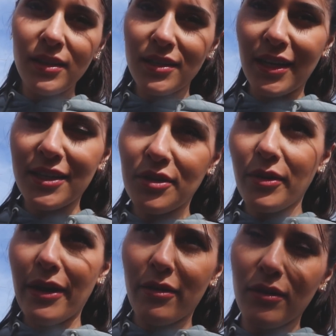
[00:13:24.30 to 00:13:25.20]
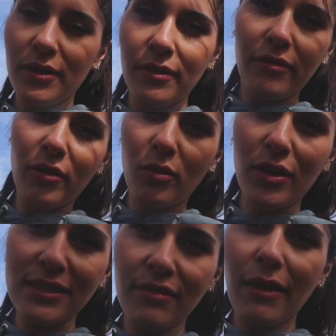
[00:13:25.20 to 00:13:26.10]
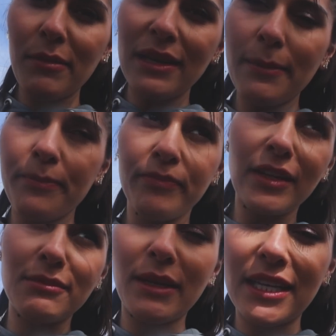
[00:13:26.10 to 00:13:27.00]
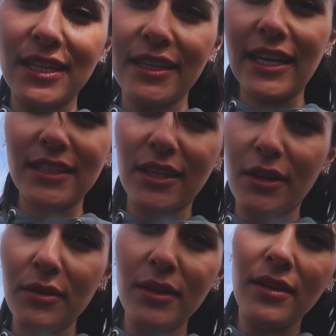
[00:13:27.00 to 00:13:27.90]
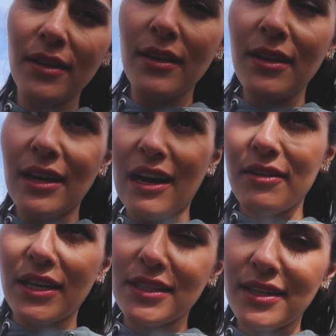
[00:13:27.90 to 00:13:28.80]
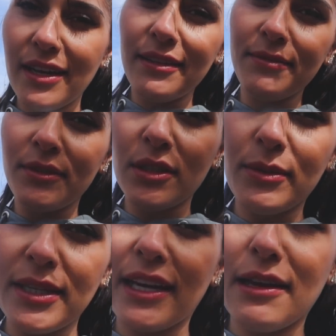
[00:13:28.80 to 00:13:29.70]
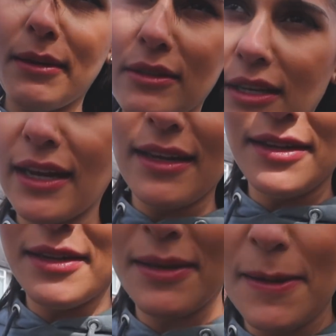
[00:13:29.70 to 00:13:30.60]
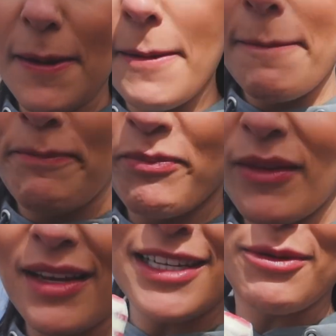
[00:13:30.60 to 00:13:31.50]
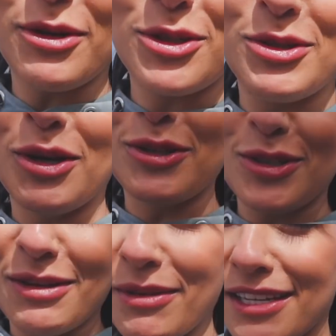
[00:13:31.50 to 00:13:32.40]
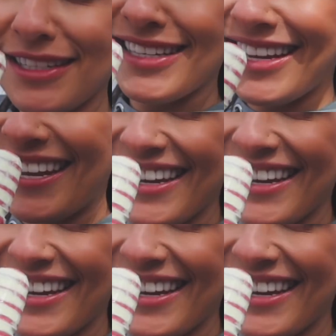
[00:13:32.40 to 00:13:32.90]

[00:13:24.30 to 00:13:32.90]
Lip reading: Decided to go out for a walk as a family because Mika didn't get to go out yesterday, so we're taking him out today. It's like we've got two dogs or something, isn't it?